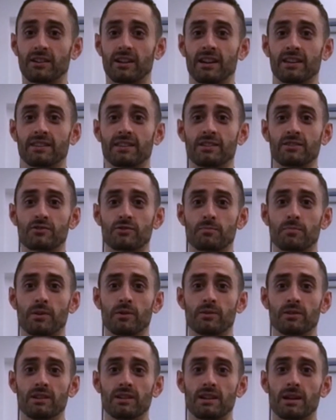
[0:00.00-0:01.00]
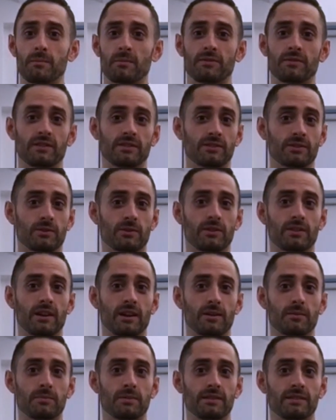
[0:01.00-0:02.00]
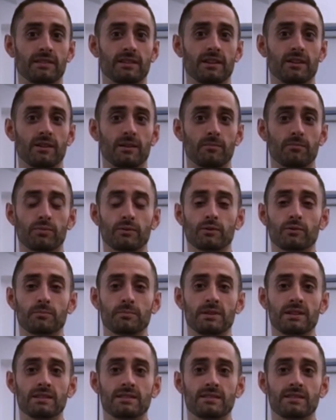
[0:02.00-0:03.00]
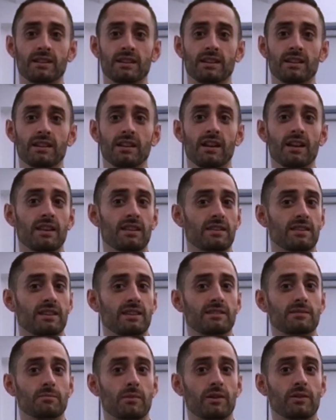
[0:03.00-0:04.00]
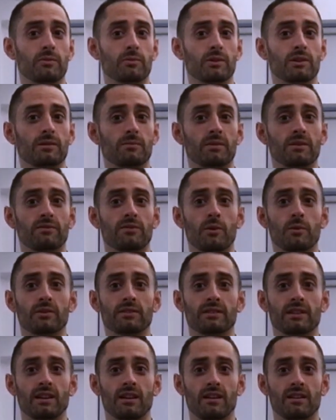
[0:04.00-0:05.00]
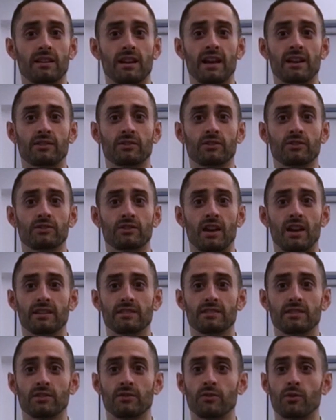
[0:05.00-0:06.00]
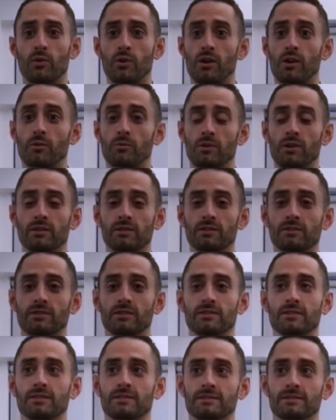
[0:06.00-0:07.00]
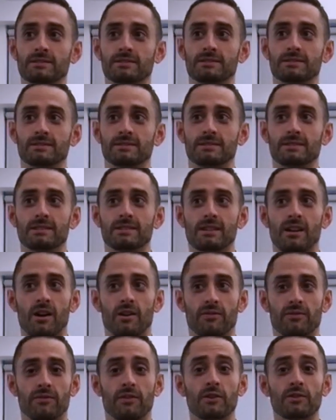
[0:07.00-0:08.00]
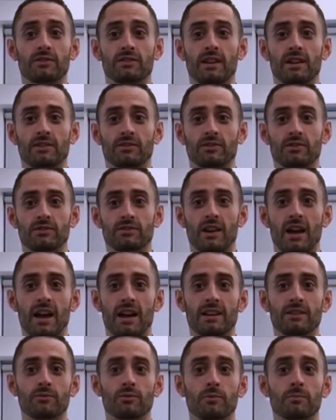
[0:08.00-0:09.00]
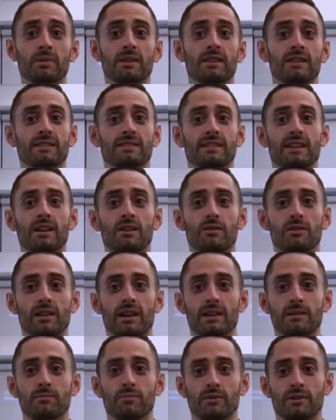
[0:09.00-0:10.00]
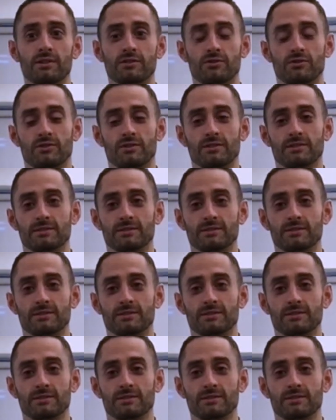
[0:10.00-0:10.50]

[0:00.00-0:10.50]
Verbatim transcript: Anthony Tripodi, and I'm a physical therapist here at Brill PT. This month we're going to be focusing on exercises for our runners. Our first exercise will be the single leg bridge.